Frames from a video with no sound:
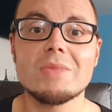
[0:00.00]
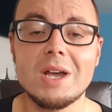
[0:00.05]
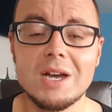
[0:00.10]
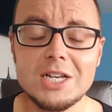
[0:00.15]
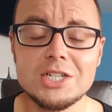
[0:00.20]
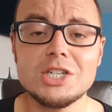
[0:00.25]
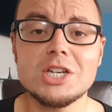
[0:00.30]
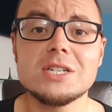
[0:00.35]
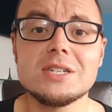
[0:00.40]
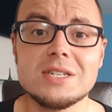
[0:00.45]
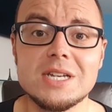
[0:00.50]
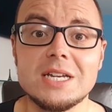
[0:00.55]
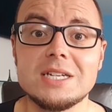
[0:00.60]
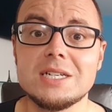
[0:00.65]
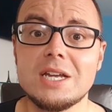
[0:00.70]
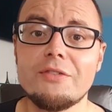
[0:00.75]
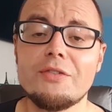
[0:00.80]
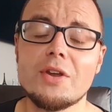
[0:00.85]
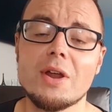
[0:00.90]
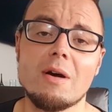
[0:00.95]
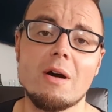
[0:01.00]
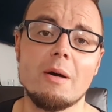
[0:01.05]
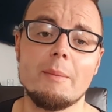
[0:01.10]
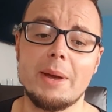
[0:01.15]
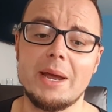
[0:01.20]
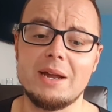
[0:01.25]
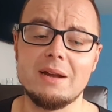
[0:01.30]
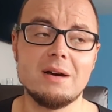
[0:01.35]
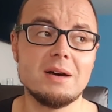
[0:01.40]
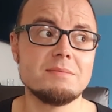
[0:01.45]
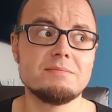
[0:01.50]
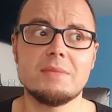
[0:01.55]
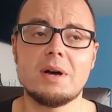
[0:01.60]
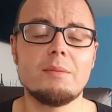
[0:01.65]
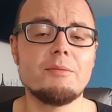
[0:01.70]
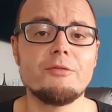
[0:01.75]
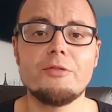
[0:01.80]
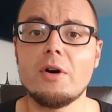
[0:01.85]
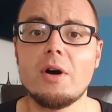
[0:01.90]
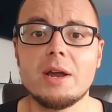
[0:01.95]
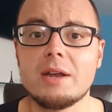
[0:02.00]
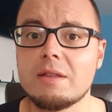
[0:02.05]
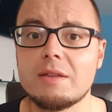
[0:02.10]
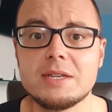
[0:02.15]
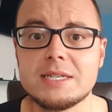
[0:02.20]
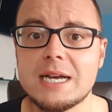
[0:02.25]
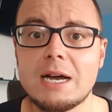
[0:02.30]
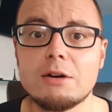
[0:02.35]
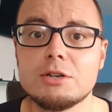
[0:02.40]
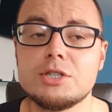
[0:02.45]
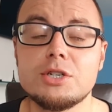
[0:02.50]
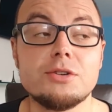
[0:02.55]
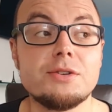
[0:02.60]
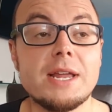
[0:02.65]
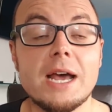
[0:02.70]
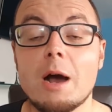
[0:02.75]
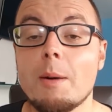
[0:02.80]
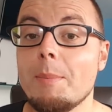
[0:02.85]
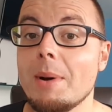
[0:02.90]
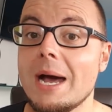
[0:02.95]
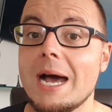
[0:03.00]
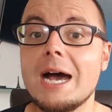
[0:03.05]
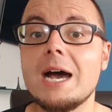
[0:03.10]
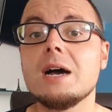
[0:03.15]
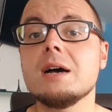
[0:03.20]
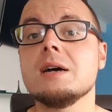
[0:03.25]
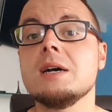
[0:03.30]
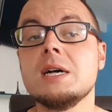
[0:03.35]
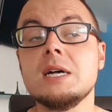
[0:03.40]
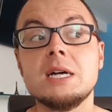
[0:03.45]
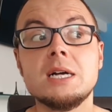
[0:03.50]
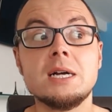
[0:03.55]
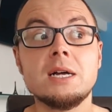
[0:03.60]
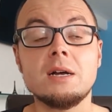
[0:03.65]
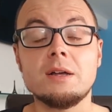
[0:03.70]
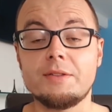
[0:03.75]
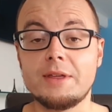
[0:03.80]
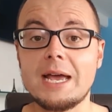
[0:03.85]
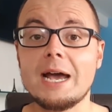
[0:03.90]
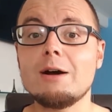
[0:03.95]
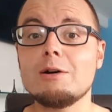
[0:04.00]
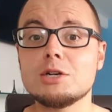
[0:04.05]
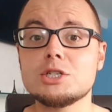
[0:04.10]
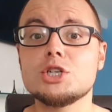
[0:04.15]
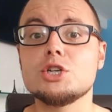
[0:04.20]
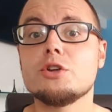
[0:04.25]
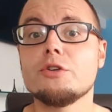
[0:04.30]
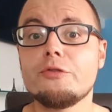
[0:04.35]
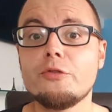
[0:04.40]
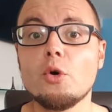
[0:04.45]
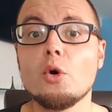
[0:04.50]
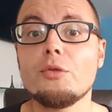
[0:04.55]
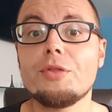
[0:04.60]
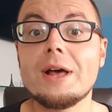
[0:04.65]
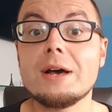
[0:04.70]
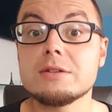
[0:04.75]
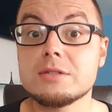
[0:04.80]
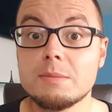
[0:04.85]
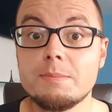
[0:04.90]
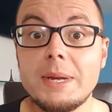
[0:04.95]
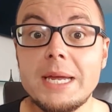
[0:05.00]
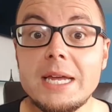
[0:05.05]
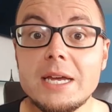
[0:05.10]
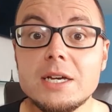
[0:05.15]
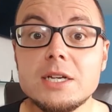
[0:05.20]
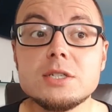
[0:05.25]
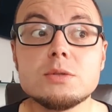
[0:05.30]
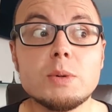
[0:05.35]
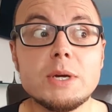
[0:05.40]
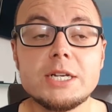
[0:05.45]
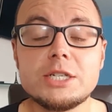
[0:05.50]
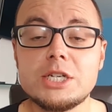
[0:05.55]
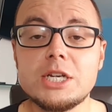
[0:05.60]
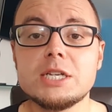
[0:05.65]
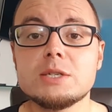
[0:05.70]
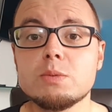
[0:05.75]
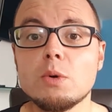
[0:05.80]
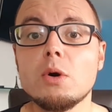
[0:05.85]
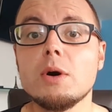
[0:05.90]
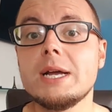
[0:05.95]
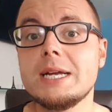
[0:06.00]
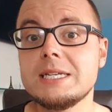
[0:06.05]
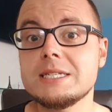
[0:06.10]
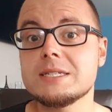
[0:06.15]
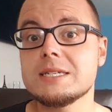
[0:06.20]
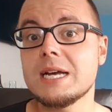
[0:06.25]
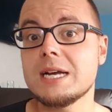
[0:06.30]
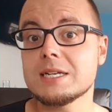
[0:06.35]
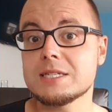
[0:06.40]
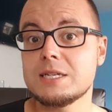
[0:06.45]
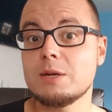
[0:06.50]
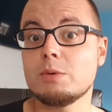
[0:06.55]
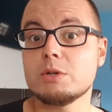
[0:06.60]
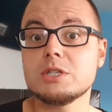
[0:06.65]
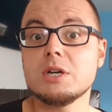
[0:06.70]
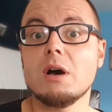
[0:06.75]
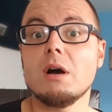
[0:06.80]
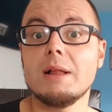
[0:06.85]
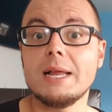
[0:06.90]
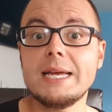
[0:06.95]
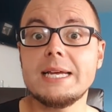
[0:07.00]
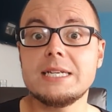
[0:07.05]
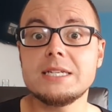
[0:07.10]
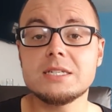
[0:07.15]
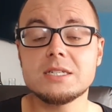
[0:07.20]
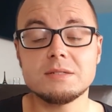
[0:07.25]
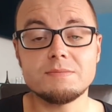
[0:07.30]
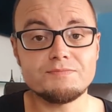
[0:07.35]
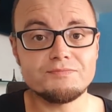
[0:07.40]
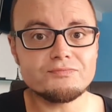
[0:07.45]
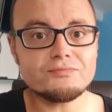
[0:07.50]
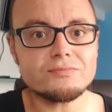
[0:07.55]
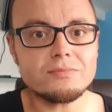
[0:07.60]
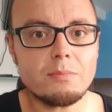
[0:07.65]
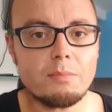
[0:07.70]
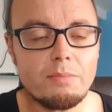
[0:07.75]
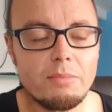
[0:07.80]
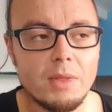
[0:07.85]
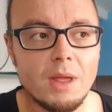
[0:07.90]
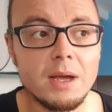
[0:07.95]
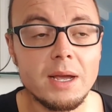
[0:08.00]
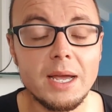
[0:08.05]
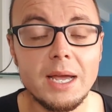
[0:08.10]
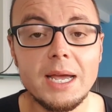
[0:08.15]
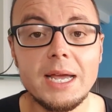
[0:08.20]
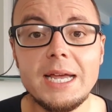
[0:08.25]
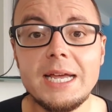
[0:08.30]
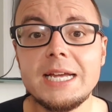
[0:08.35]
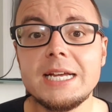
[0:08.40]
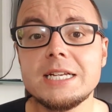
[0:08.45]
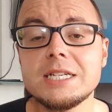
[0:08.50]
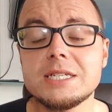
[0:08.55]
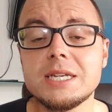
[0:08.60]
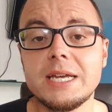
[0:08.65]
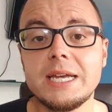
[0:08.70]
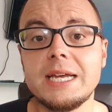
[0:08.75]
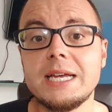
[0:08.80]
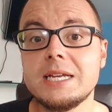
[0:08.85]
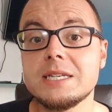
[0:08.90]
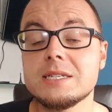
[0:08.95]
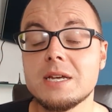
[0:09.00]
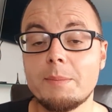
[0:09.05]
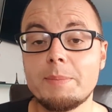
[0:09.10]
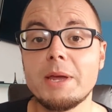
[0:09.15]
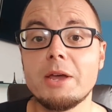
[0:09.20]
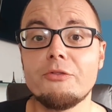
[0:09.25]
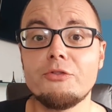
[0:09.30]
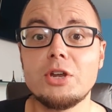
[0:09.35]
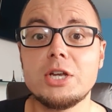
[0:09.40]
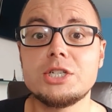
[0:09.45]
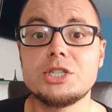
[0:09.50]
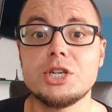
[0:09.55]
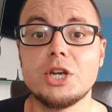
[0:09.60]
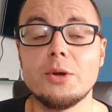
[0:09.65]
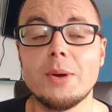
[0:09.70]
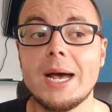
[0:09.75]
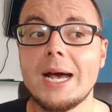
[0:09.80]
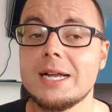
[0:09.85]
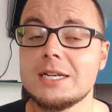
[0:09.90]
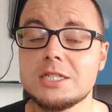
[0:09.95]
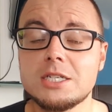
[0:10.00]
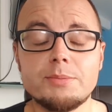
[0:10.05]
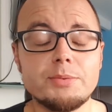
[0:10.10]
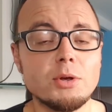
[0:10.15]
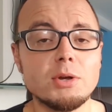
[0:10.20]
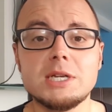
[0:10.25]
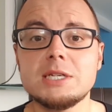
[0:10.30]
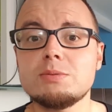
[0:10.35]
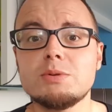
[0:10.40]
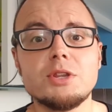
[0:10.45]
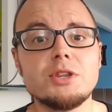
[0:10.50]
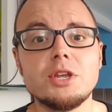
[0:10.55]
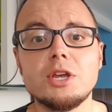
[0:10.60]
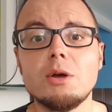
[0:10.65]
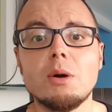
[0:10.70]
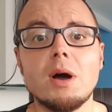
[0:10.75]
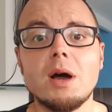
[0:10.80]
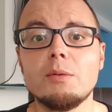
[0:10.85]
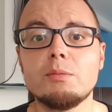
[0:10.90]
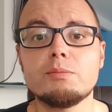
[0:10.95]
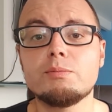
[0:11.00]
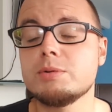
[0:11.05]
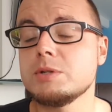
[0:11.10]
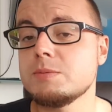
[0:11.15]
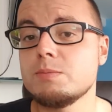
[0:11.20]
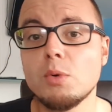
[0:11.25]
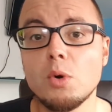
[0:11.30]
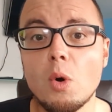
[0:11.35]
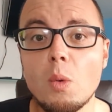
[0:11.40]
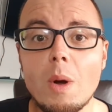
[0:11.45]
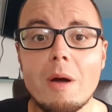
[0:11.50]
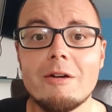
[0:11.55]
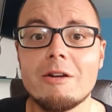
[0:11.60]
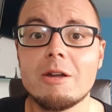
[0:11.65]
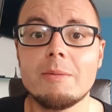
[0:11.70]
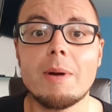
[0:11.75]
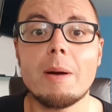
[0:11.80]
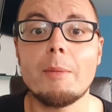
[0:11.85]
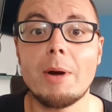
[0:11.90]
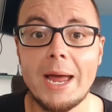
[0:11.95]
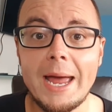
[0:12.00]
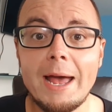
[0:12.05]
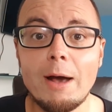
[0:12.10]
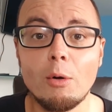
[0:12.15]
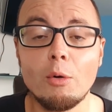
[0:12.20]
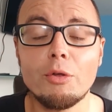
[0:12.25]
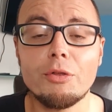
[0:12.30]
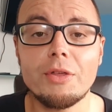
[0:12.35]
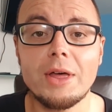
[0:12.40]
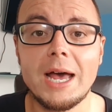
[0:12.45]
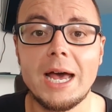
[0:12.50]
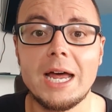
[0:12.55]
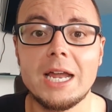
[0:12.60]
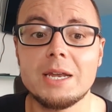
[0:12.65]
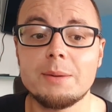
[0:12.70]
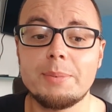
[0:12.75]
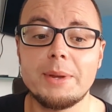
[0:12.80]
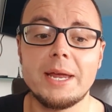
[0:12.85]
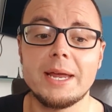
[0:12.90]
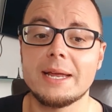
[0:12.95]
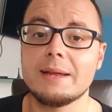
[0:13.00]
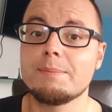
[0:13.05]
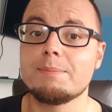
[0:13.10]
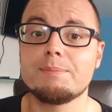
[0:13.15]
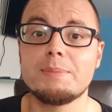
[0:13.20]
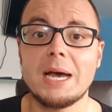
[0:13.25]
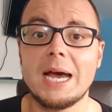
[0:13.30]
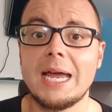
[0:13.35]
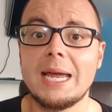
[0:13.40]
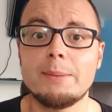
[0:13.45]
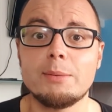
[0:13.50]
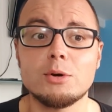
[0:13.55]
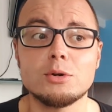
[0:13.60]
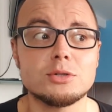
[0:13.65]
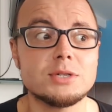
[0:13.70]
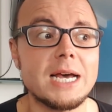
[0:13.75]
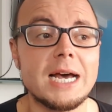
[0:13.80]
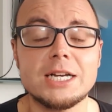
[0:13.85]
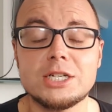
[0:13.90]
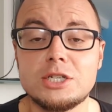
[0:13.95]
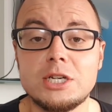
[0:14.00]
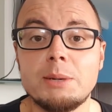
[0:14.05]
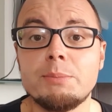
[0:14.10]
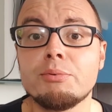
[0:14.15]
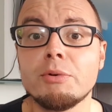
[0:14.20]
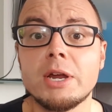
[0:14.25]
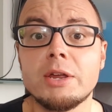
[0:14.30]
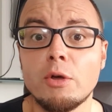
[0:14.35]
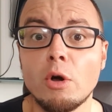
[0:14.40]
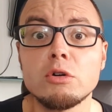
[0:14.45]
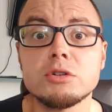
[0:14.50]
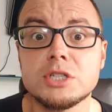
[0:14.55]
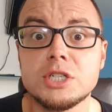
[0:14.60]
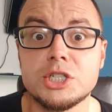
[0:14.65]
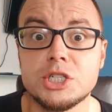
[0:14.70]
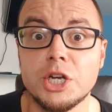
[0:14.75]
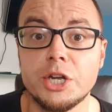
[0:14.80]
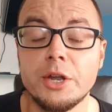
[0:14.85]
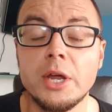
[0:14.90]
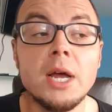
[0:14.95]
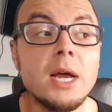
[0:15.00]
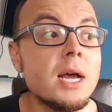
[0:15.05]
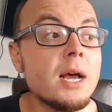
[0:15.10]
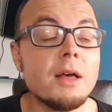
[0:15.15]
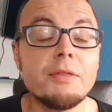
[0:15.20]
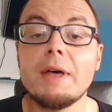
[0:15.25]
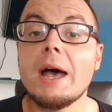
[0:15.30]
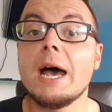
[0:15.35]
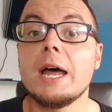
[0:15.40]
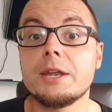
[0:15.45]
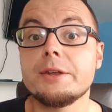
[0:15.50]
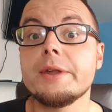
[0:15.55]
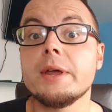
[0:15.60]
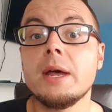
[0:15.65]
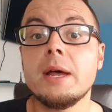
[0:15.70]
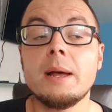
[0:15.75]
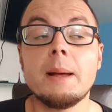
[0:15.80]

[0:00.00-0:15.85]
adjusted, if you know what I mean. I'm fine at this altitude now, but at the altitude of 4,000 meters, which is what IZTACCIHUATL is, it is a bit of an issue. And to be honest with you, I was more worried about my health and being able to actually breathe oxygen than